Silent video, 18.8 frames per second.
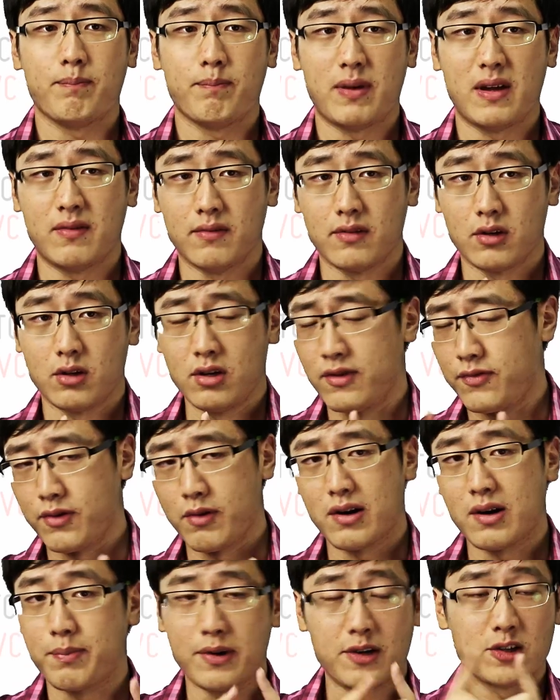If you
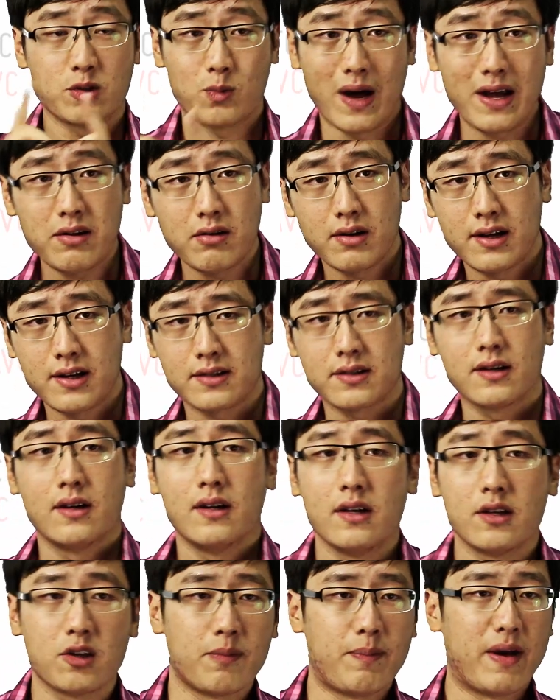want to produce one unit,
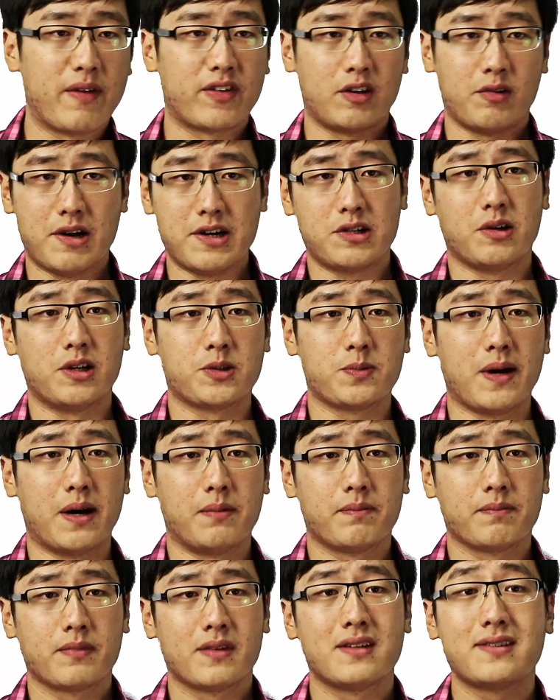you pay for the rental as
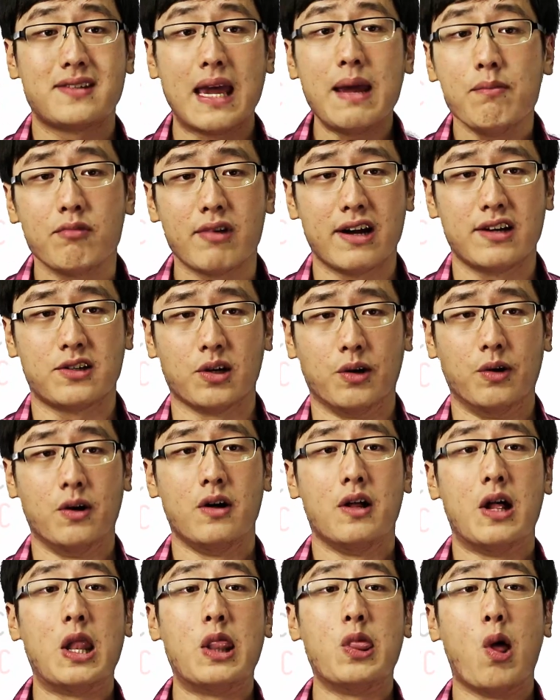well. Same rental,
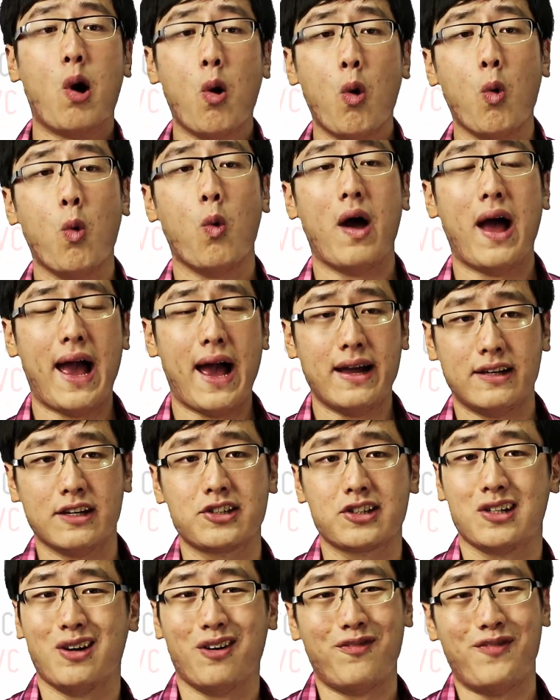no
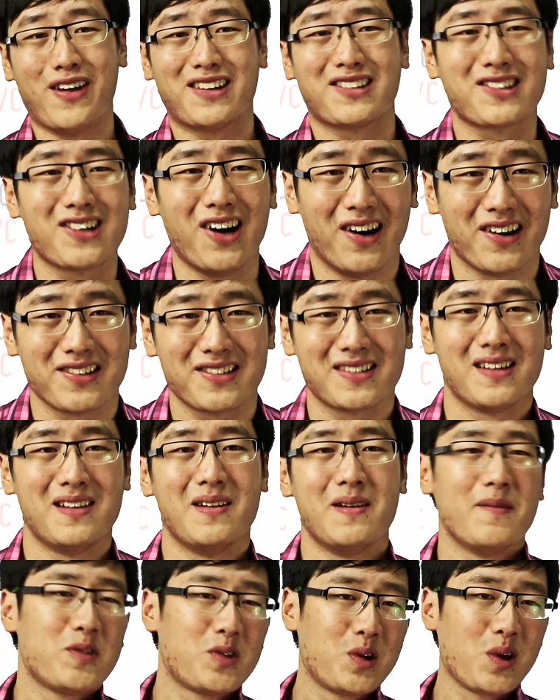additional fixed costs.
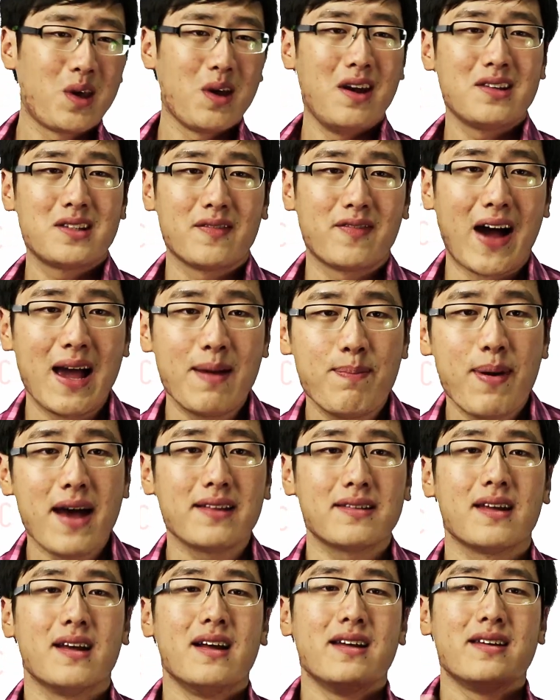Two units of
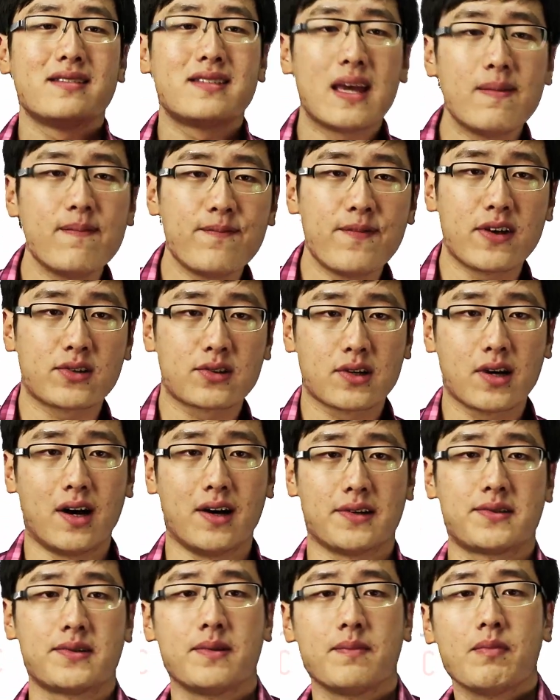iPad, same fixed
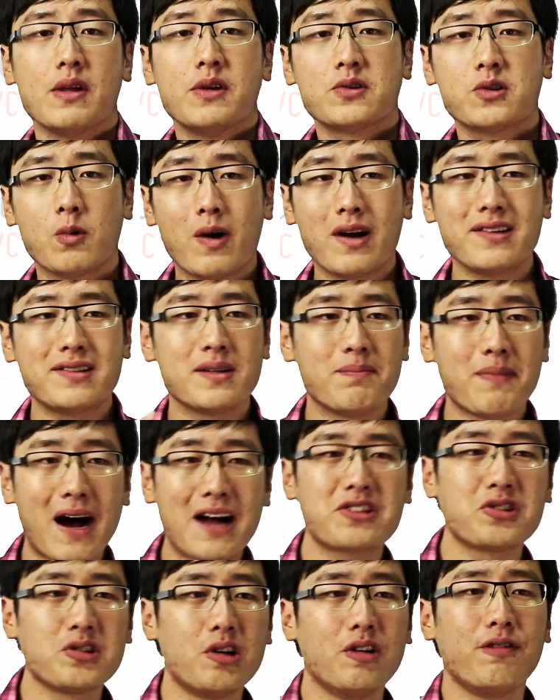cost. So what is the
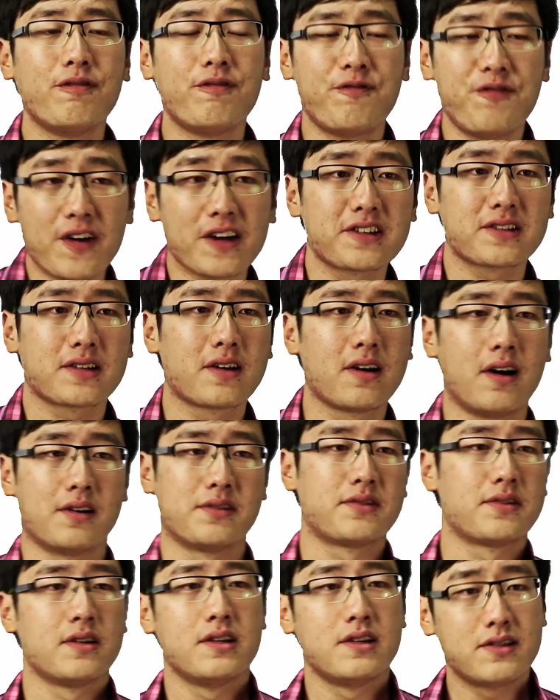marginal fixed
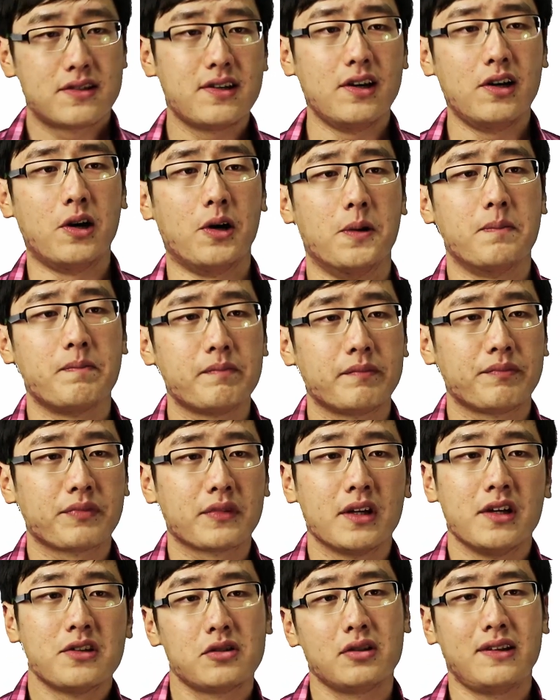cost? Zero.
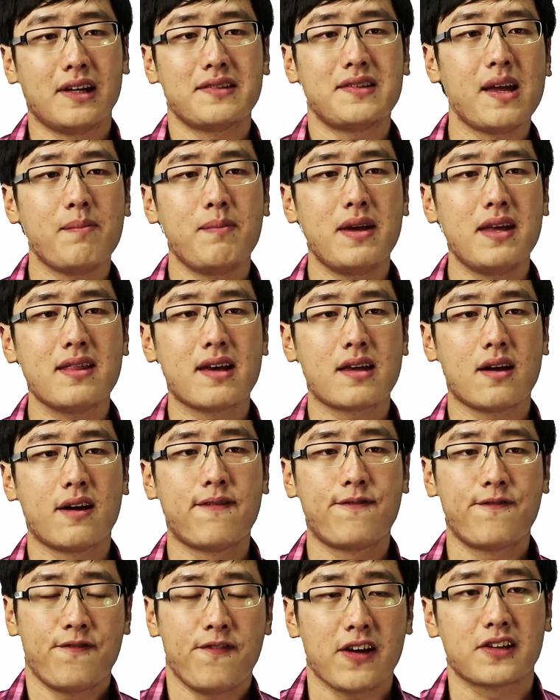So does that mean that your
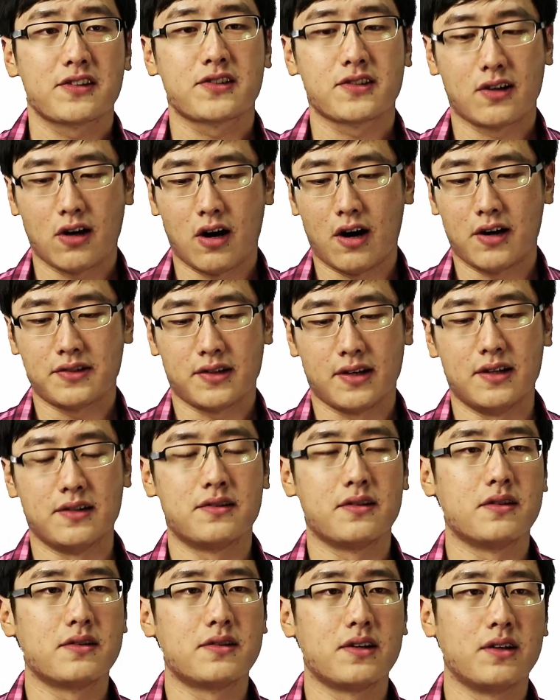fixed cost is
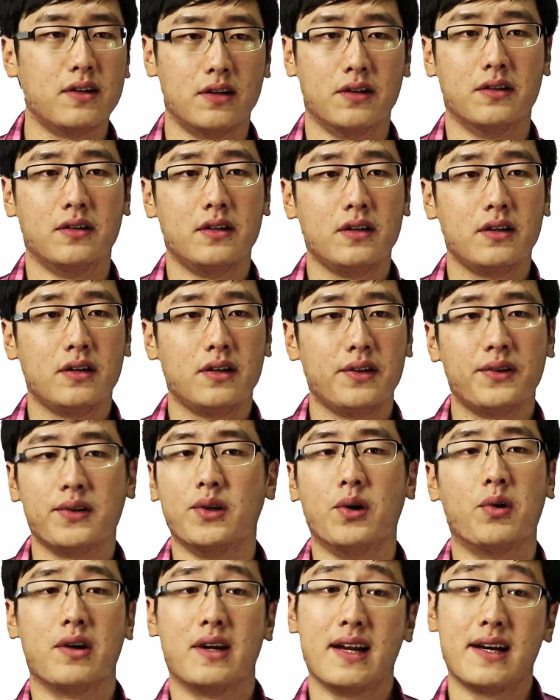zero?
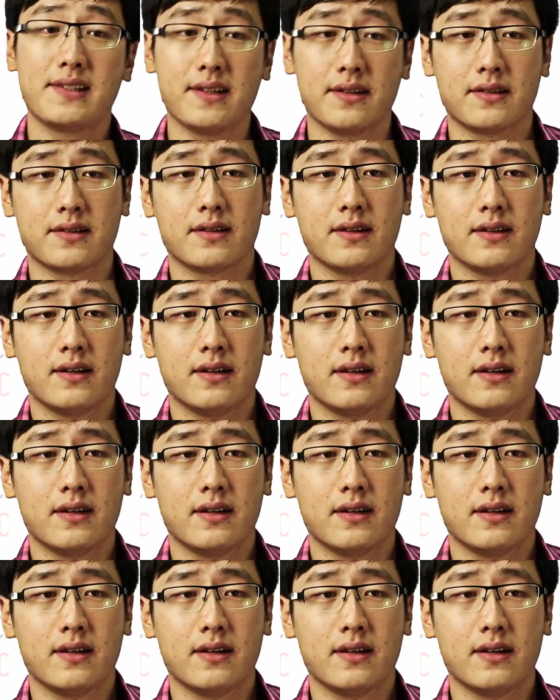No, it doesn't.